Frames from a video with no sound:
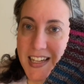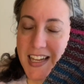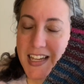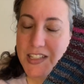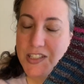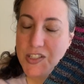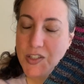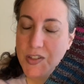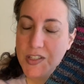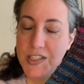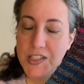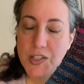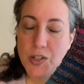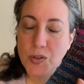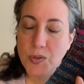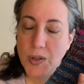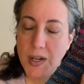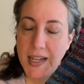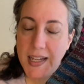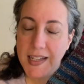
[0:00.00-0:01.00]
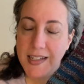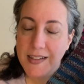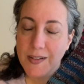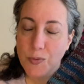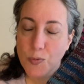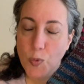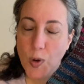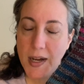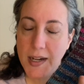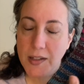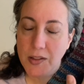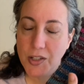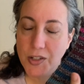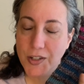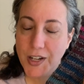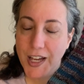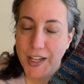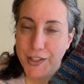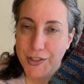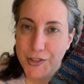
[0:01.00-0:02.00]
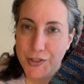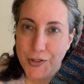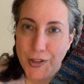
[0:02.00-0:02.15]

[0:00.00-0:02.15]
And so this is a great way to learn how to do